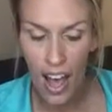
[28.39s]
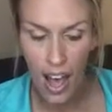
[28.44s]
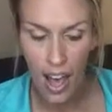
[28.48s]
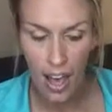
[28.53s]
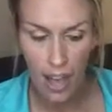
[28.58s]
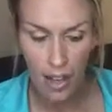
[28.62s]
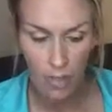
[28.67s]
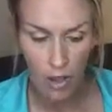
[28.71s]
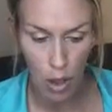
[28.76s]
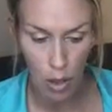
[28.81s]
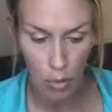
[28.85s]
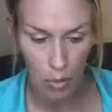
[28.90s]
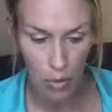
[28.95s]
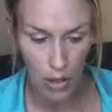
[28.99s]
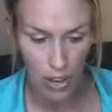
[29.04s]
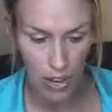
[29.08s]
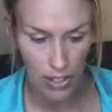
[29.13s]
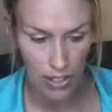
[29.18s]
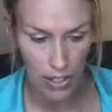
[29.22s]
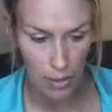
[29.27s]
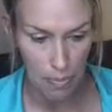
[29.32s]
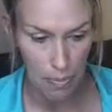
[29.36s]
I hope you
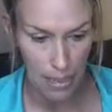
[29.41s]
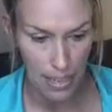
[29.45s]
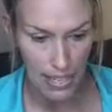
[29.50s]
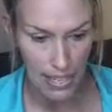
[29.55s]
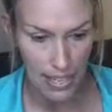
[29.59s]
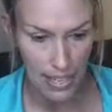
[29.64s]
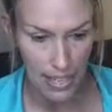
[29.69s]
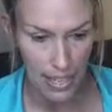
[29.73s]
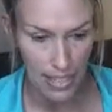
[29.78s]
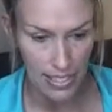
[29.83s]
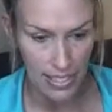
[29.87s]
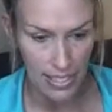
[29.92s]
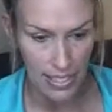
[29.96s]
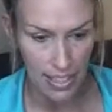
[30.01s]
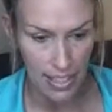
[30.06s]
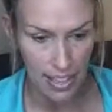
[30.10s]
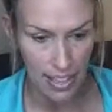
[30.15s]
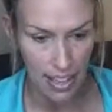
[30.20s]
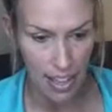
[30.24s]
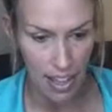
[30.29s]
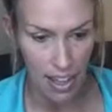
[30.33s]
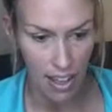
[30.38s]
got the basic
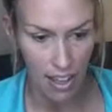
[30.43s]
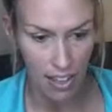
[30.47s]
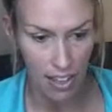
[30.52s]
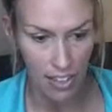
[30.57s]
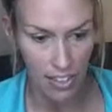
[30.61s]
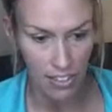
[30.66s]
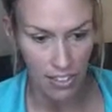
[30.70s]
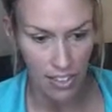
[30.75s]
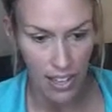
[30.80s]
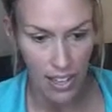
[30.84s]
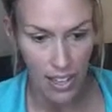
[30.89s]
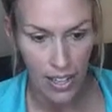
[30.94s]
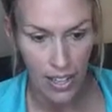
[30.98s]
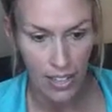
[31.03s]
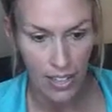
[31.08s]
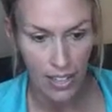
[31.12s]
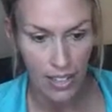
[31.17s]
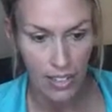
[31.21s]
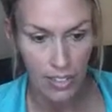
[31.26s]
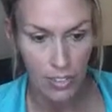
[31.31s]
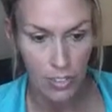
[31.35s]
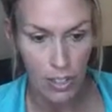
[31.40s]
idea of
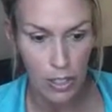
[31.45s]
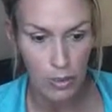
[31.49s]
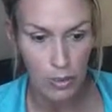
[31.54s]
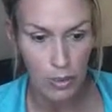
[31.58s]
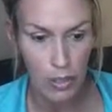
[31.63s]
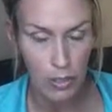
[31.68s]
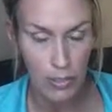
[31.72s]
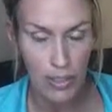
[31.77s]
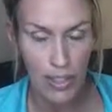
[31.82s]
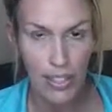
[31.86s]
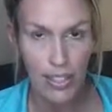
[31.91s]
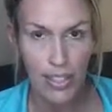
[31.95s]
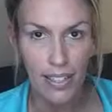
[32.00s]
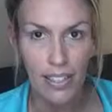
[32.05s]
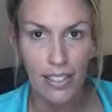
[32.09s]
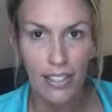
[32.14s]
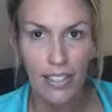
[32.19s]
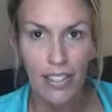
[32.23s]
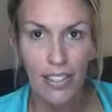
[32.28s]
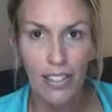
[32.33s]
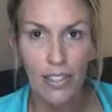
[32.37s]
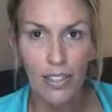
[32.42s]
the difference
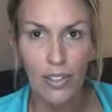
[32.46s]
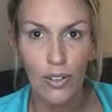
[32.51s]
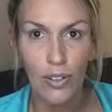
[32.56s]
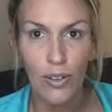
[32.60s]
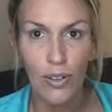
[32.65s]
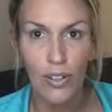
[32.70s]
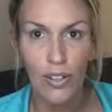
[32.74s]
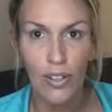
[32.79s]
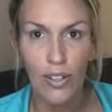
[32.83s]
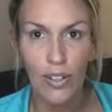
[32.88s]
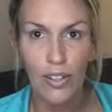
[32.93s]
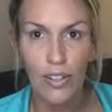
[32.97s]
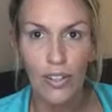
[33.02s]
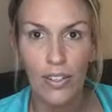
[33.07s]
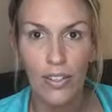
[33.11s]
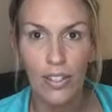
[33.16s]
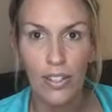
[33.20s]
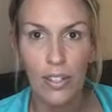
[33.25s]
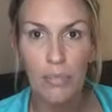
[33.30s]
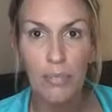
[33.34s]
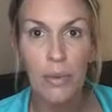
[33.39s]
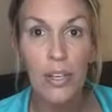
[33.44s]
between your
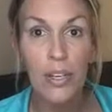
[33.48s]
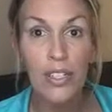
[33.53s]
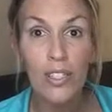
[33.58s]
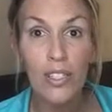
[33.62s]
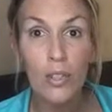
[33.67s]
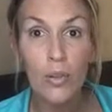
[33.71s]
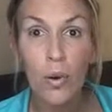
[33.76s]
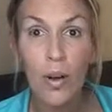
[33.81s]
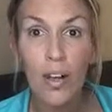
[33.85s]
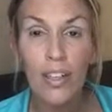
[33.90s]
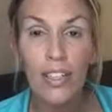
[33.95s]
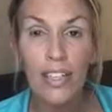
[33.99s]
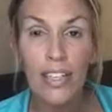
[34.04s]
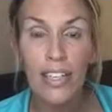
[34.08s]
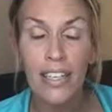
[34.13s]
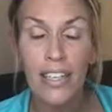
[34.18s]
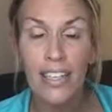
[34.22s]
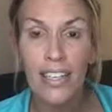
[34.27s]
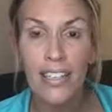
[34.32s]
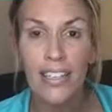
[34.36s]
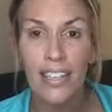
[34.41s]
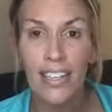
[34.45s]
spirit's
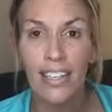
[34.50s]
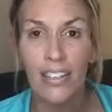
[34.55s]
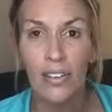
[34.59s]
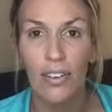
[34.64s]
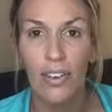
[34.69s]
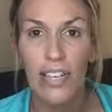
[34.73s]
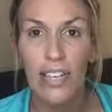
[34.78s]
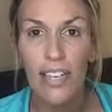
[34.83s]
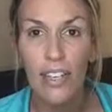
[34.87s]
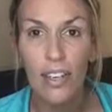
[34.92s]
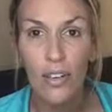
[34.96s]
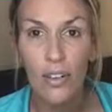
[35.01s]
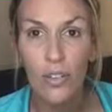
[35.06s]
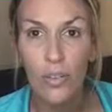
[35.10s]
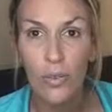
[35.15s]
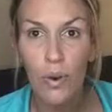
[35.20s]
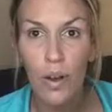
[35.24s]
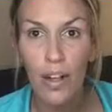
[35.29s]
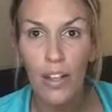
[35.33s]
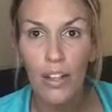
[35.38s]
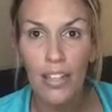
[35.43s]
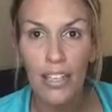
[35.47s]
qualities and your ego's
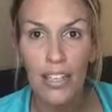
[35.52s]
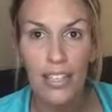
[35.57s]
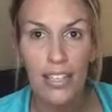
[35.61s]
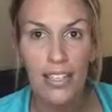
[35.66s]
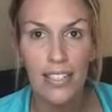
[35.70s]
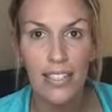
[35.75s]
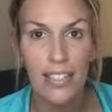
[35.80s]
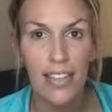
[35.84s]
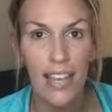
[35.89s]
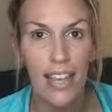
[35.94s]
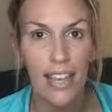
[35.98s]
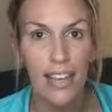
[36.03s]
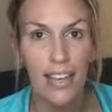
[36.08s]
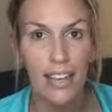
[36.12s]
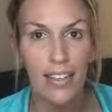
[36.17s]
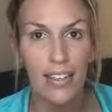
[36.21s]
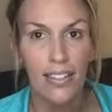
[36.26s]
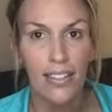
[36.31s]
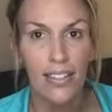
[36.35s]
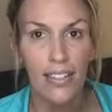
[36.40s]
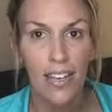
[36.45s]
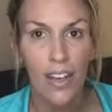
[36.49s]
qualities,
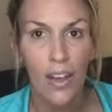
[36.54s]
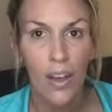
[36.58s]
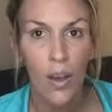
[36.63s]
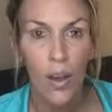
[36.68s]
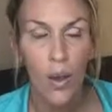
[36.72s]
and